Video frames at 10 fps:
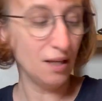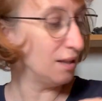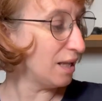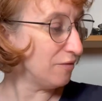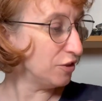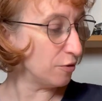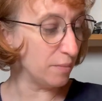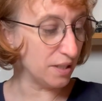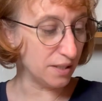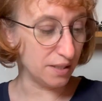Lavender
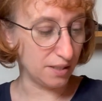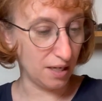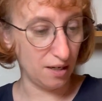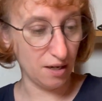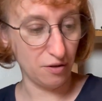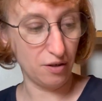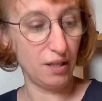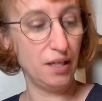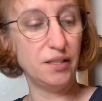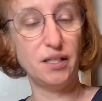Mist is another
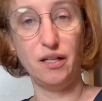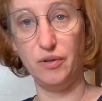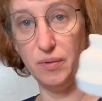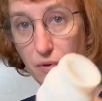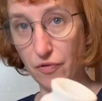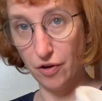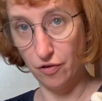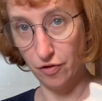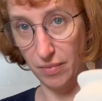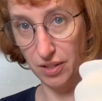glaze that I always prefer
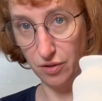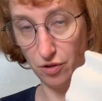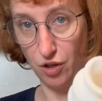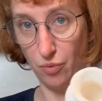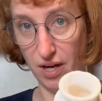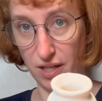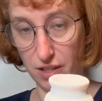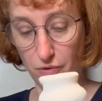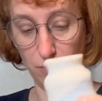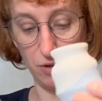over my Studio White,
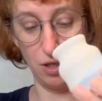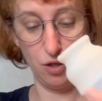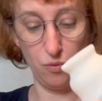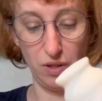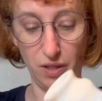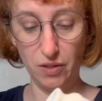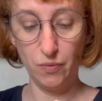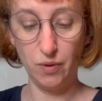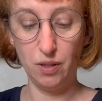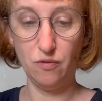so I'm going to go with this
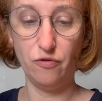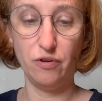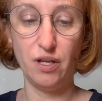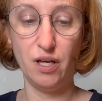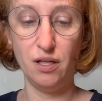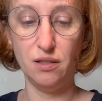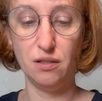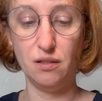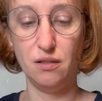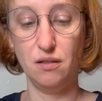one for that.